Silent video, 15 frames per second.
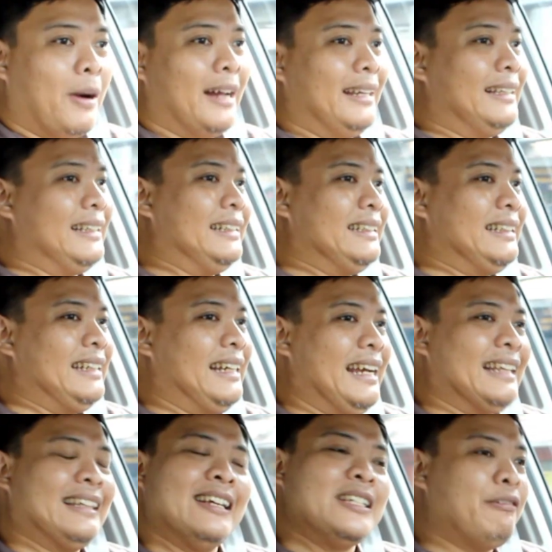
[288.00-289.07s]
but
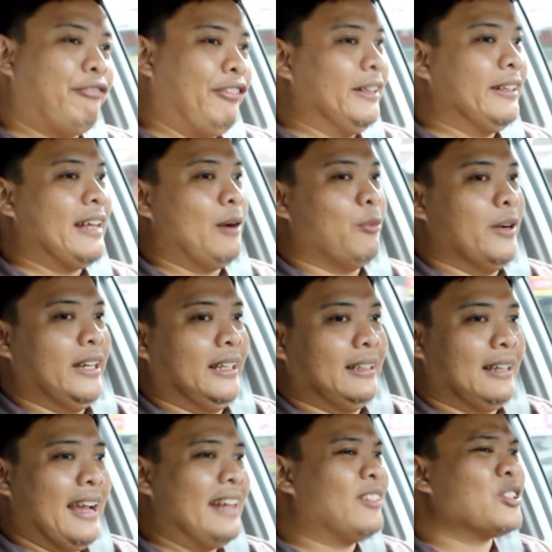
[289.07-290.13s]
it doesn't feel that
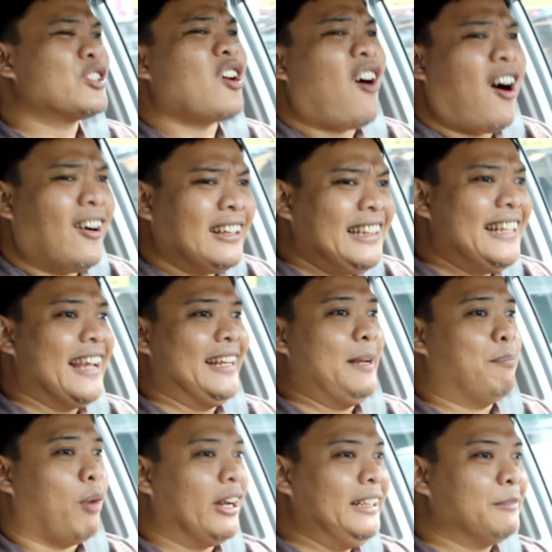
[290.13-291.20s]
way. And there's hardly
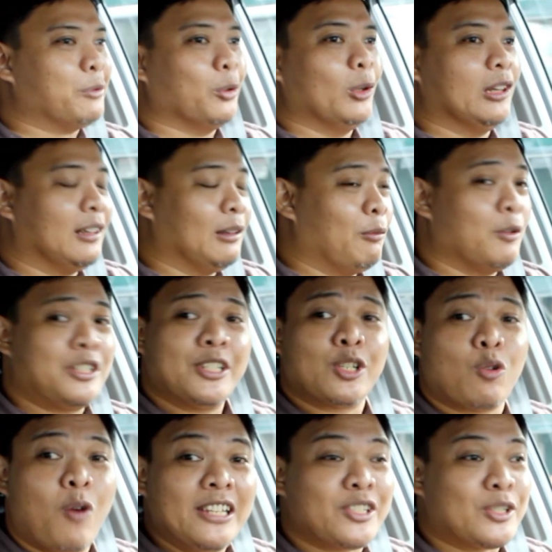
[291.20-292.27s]
any body roll, which
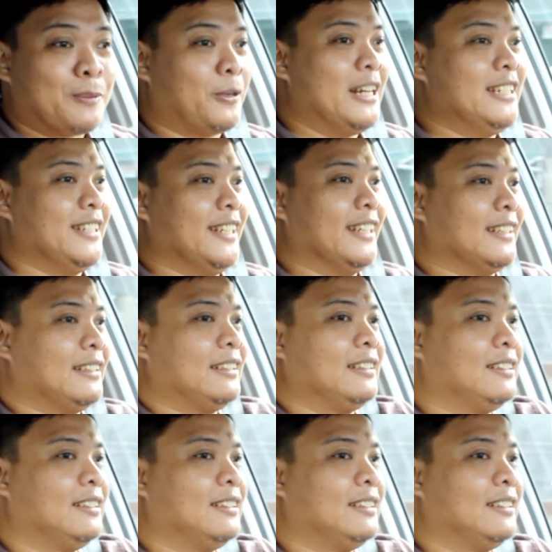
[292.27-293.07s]
is quite surprising.